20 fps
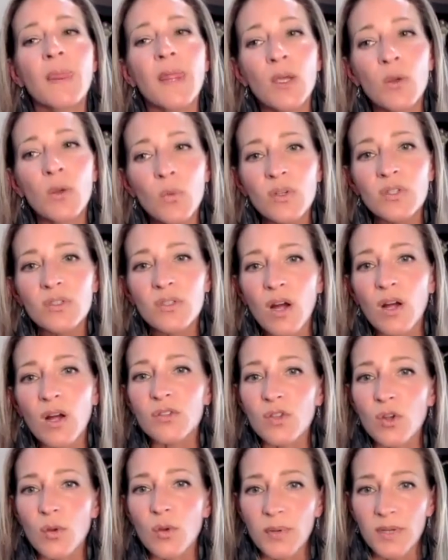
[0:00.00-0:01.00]
It was
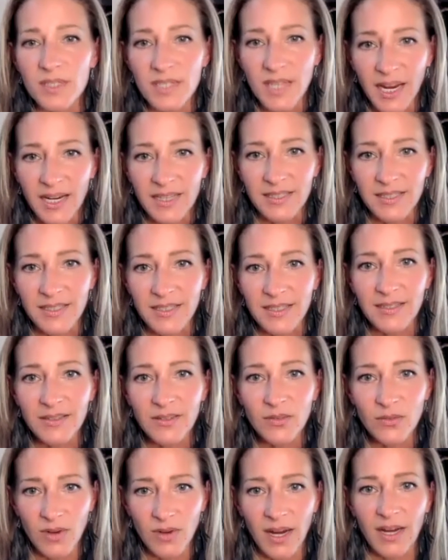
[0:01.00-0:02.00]
also protected,
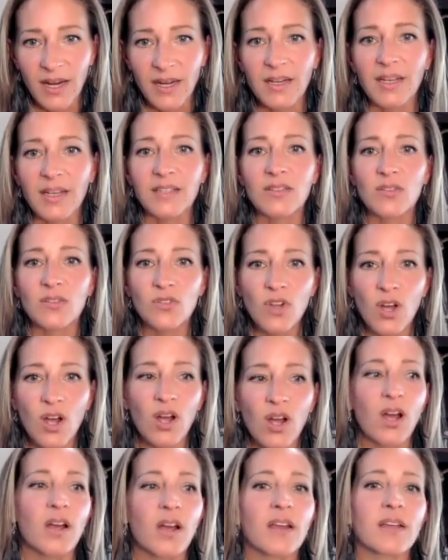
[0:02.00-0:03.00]
right? It's a
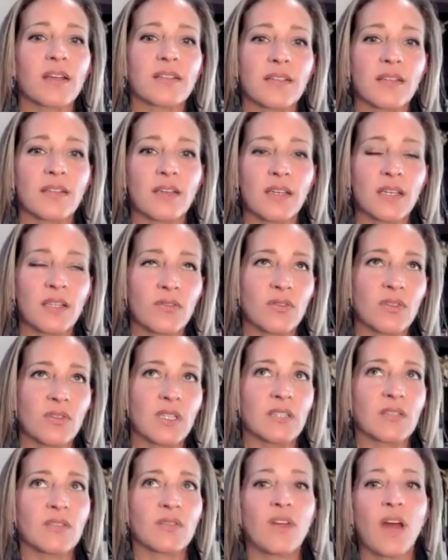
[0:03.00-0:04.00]
dog.
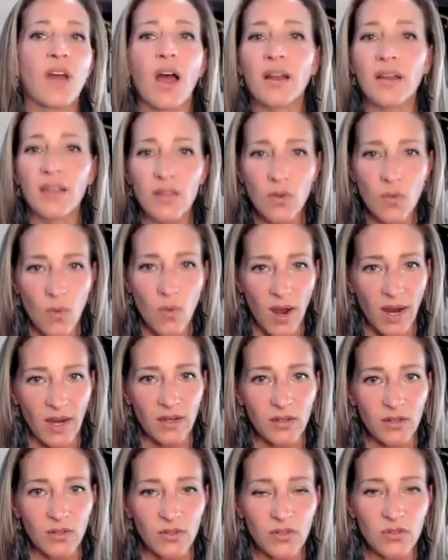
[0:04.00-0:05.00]
It's not in the
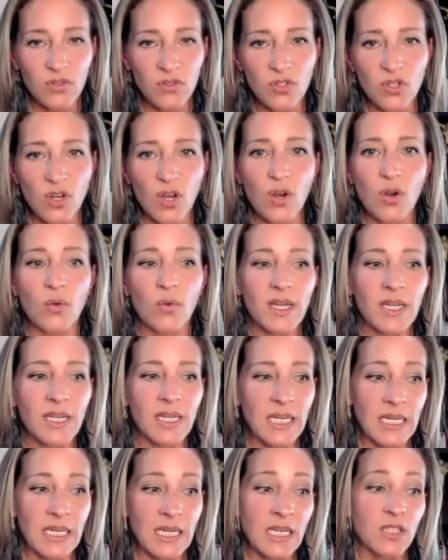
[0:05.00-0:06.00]
wild, so
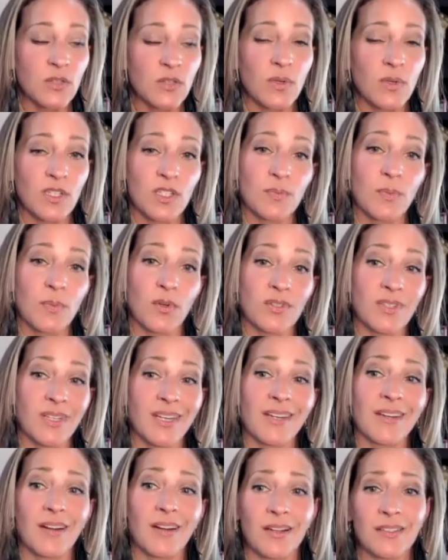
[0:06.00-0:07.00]
it eats what it's supposed
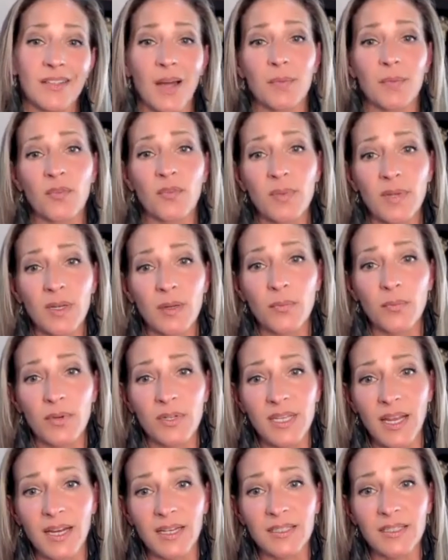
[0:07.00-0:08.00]
to eat on top of being
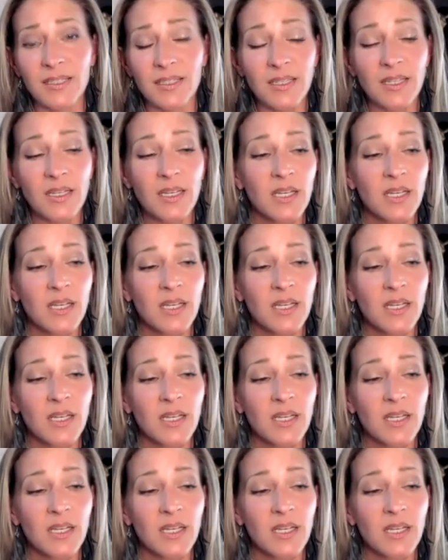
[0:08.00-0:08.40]
protected.